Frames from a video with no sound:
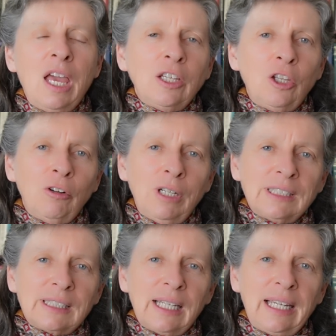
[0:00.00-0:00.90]

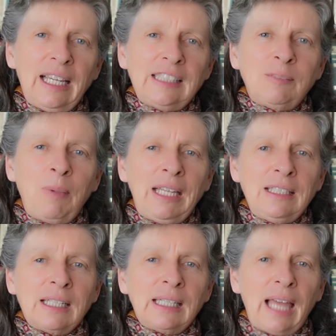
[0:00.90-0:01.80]
Curiously, it's been
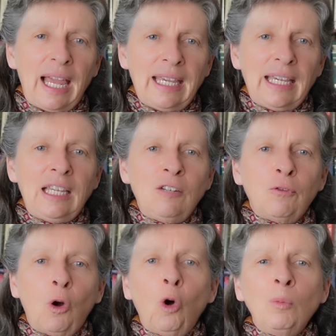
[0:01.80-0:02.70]
delayed
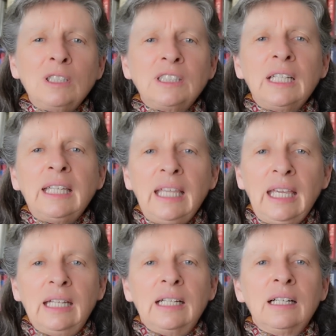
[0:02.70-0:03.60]
for almost a
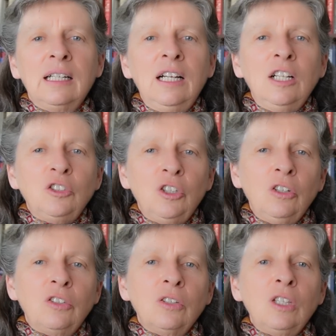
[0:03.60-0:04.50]
year
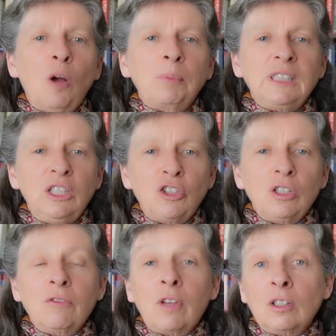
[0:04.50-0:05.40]
due to the
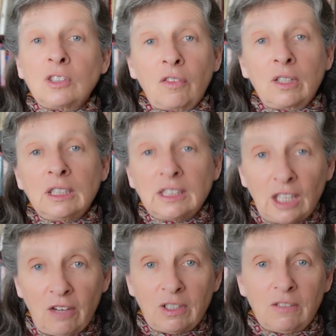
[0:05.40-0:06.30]
opposition of those on the
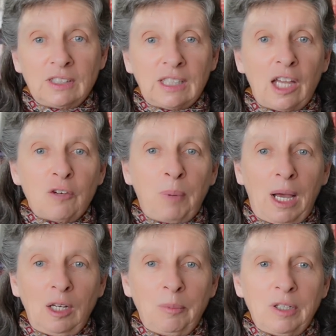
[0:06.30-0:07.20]
Conservative side of
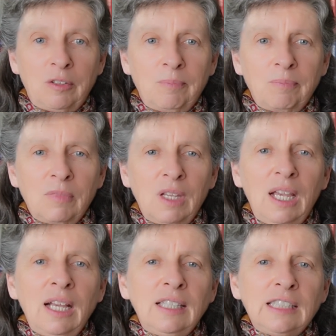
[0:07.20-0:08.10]
Parliament.
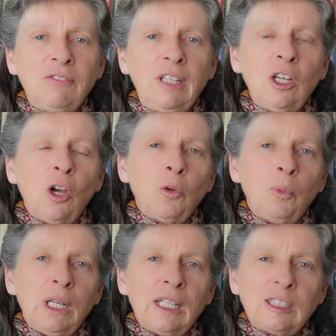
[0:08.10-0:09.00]
This video
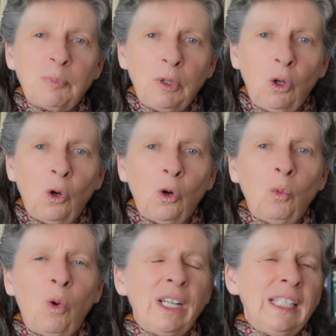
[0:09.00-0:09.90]
will explore
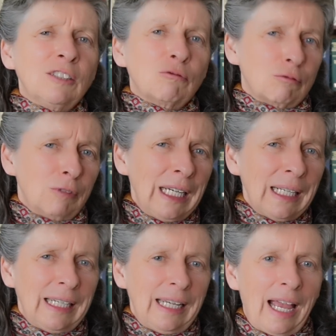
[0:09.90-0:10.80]
what is
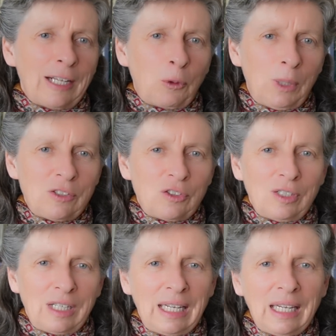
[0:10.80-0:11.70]
really at
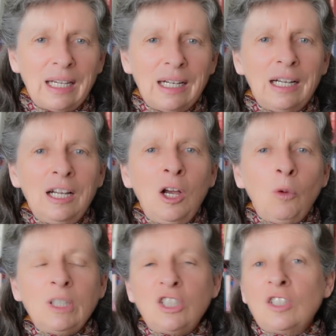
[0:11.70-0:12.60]
question here,
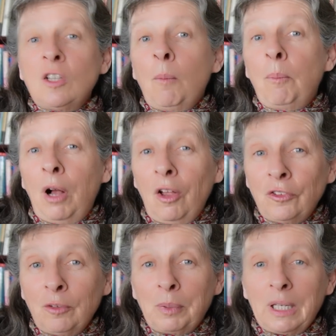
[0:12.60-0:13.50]
which is
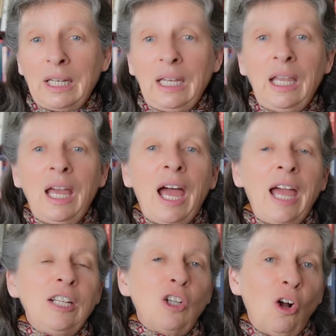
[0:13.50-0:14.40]
possibly
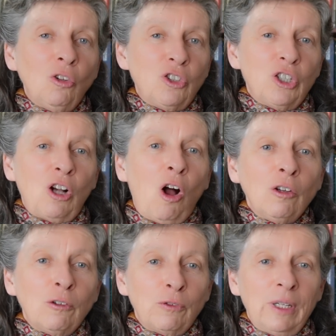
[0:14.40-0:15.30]
a culture
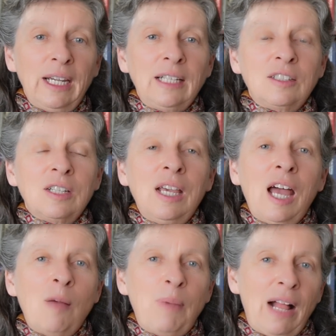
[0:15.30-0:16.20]
conflict
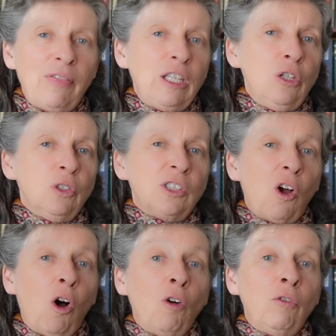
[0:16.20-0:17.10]
about the use
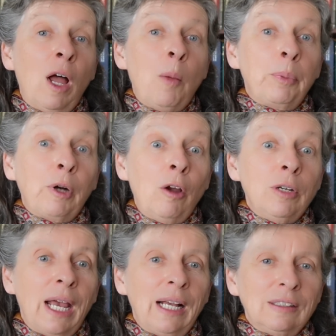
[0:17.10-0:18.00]
of
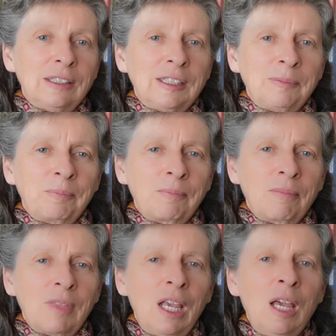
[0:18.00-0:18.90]
pronouns.
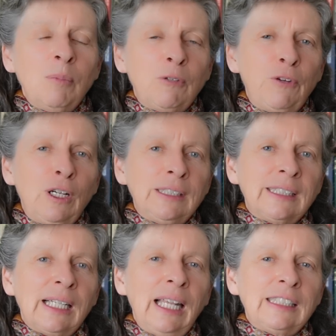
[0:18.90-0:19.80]
But
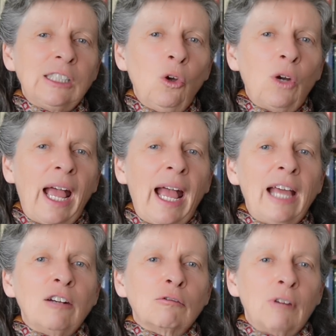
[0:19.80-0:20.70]
first, let's look
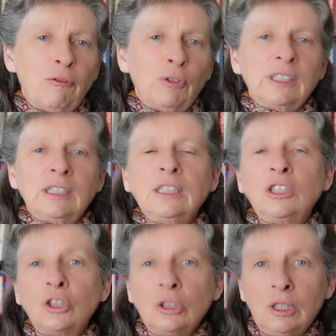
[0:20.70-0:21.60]
at references
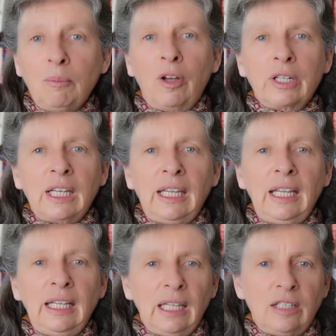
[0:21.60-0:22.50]
to the monarchy
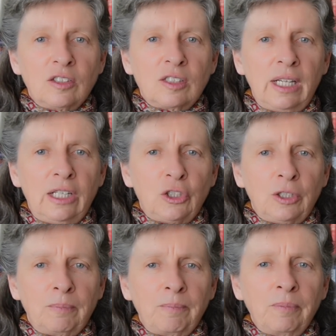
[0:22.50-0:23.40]
in legislation.